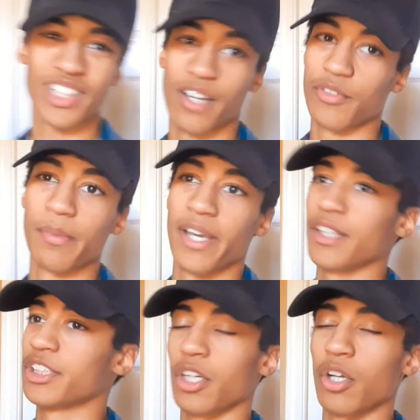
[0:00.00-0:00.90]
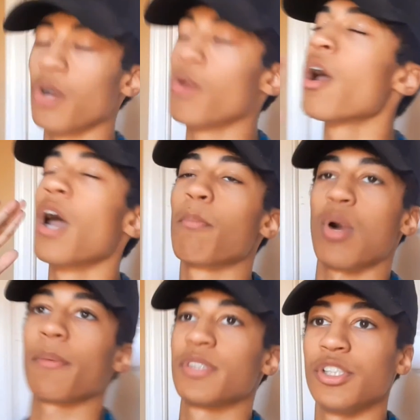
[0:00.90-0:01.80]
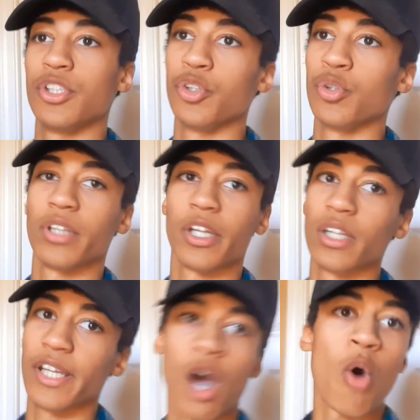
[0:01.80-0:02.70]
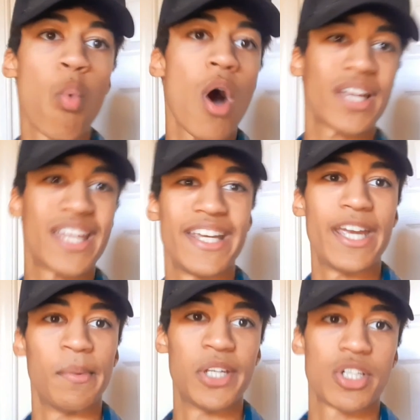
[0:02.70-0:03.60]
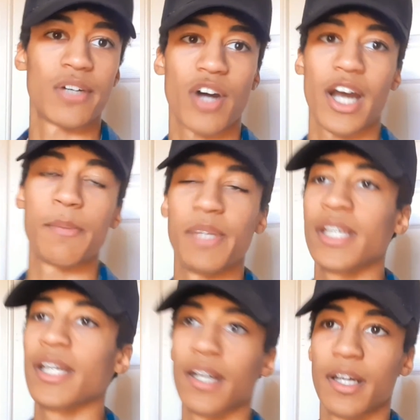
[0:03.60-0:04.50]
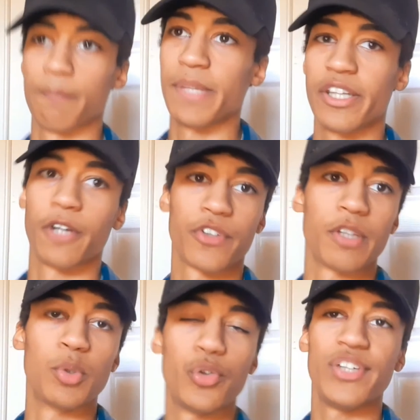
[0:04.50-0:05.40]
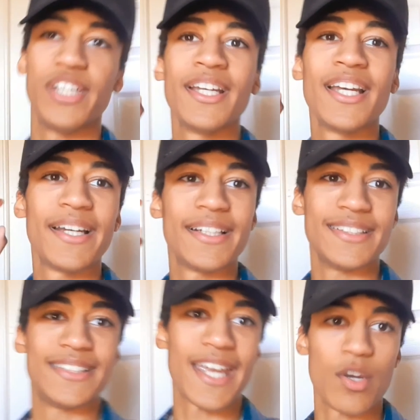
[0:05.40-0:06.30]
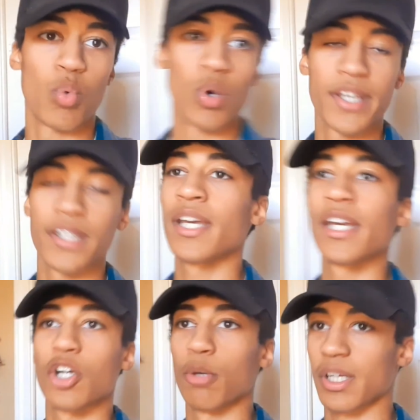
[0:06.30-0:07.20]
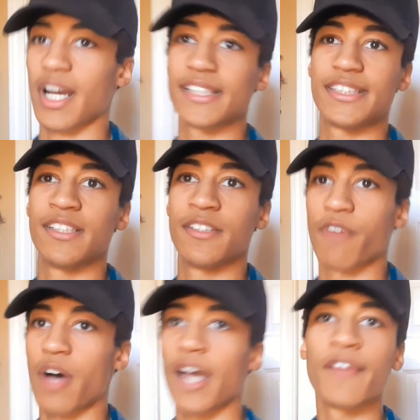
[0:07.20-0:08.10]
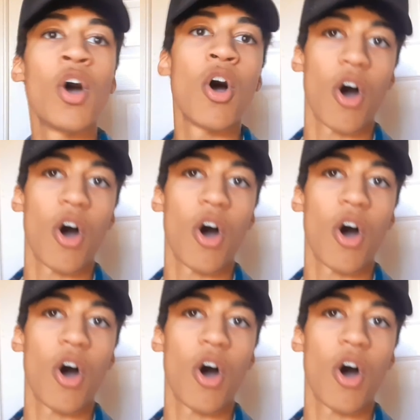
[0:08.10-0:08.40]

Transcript: Love you, man. Xolo, props to you. Literally a walking image of Jaime be there for the movie, day one, Cobra Kai season five,